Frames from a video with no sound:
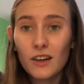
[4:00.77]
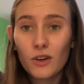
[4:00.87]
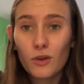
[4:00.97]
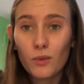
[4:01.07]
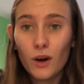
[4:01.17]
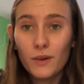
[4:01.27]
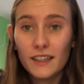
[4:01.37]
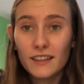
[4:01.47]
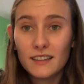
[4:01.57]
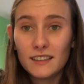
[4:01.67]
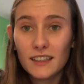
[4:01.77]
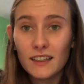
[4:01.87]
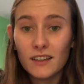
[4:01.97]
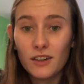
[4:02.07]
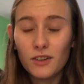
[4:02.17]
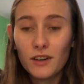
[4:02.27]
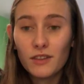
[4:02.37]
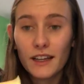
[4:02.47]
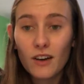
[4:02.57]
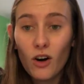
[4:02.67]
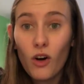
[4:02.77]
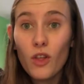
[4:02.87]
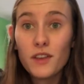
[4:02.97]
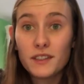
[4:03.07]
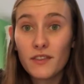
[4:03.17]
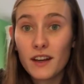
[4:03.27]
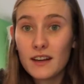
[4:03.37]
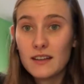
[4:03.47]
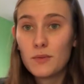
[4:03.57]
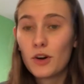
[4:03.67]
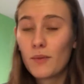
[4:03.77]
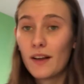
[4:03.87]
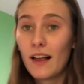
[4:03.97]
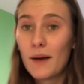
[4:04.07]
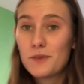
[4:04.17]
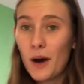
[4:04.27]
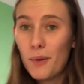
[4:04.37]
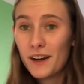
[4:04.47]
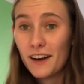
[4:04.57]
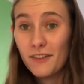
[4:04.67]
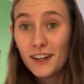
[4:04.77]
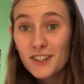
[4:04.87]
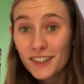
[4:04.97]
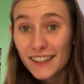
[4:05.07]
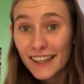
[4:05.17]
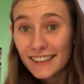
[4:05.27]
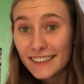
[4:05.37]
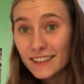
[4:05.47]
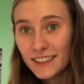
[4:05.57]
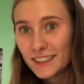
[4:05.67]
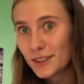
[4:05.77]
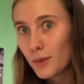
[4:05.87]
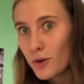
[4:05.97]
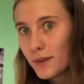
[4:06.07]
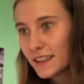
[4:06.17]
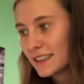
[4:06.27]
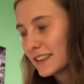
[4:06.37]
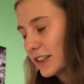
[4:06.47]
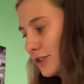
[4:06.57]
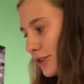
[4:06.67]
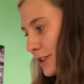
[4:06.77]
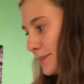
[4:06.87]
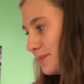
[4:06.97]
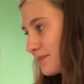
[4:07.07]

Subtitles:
growing sticky note of like all of the stuff that I need to put on my laptop when it eventually gets here, so I'm hoping it's soon.